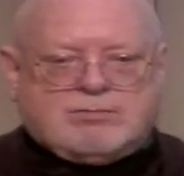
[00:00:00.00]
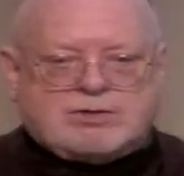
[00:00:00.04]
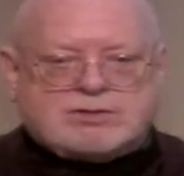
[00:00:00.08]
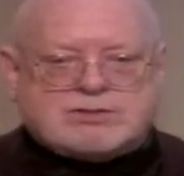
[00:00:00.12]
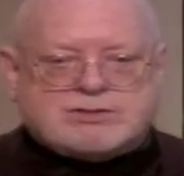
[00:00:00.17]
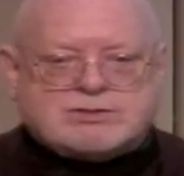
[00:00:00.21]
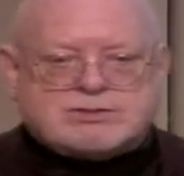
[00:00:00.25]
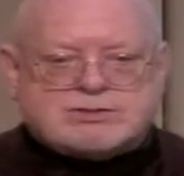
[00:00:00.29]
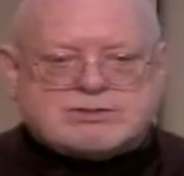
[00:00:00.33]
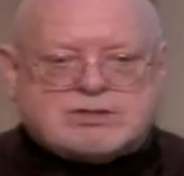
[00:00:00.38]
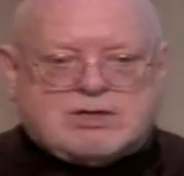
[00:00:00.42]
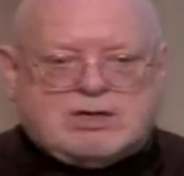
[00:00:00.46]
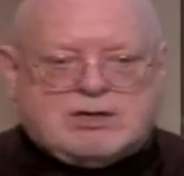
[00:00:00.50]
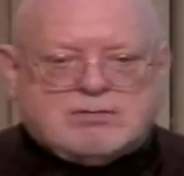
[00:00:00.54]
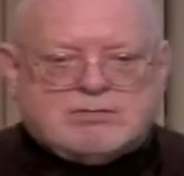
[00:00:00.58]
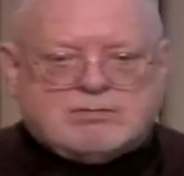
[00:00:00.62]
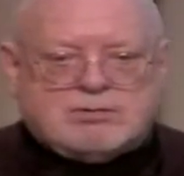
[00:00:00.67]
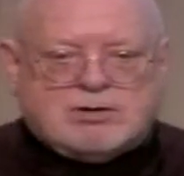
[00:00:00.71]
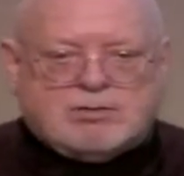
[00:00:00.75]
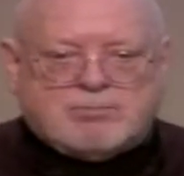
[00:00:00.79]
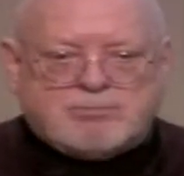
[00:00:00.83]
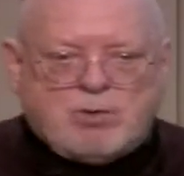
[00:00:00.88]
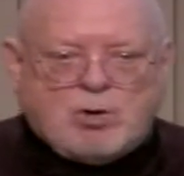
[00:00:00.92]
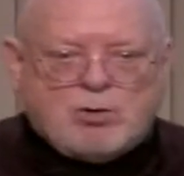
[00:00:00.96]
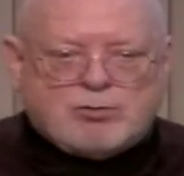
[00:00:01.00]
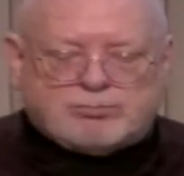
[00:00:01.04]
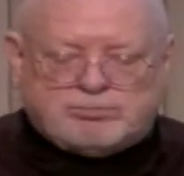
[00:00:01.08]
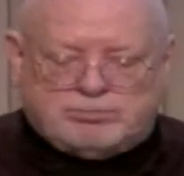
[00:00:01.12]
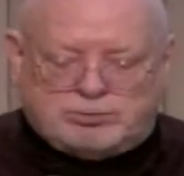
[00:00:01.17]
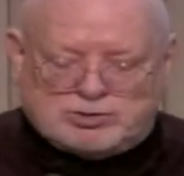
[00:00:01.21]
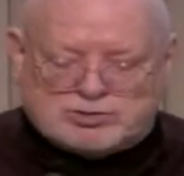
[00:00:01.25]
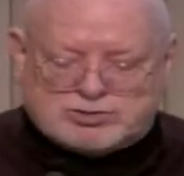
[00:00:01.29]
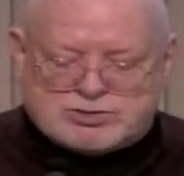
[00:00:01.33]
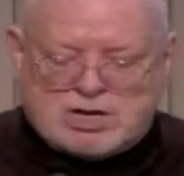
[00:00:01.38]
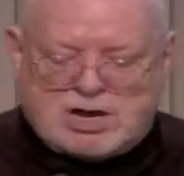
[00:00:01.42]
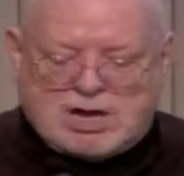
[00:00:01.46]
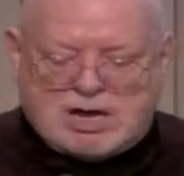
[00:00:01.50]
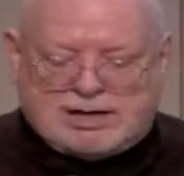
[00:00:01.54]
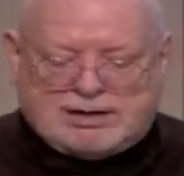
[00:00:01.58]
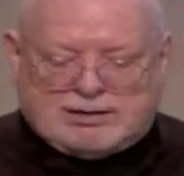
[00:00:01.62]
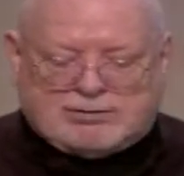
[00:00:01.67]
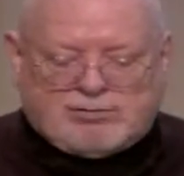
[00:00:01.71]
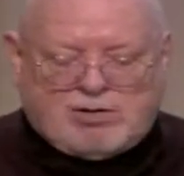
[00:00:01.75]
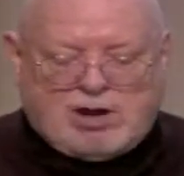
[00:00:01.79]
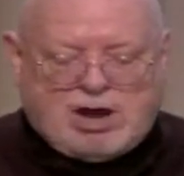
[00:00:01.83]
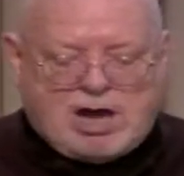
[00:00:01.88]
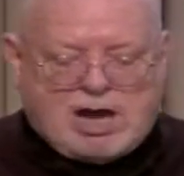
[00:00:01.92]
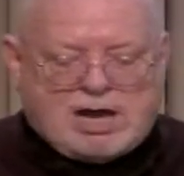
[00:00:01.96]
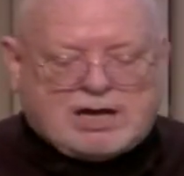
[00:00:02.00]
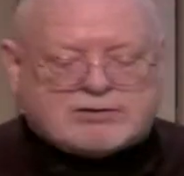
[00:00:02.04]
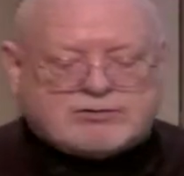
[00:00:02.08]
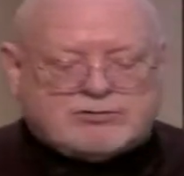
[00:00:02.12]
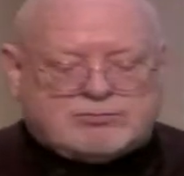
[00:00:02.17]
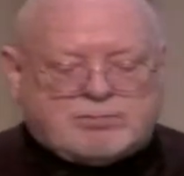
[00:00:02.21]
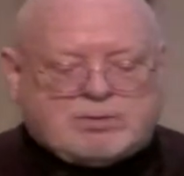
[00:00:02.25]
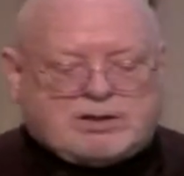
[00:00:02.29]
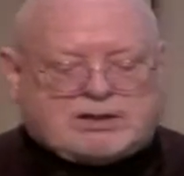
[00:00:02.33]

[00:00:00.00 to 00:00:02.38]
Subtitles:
which is, they're both plutonic rocks.